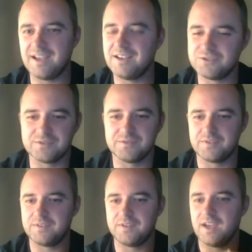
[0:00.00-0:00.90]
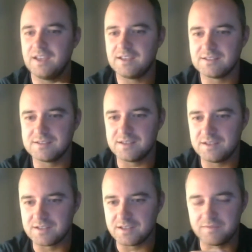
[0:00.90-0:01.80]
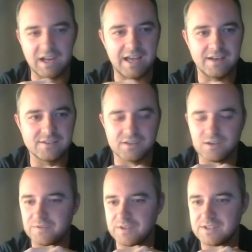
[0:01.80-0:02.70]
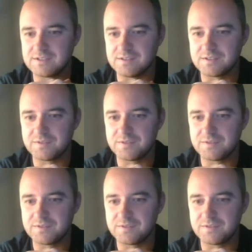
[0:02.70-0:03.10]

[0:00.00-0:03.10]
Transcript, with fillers: 850 acres as of land. So, for instance,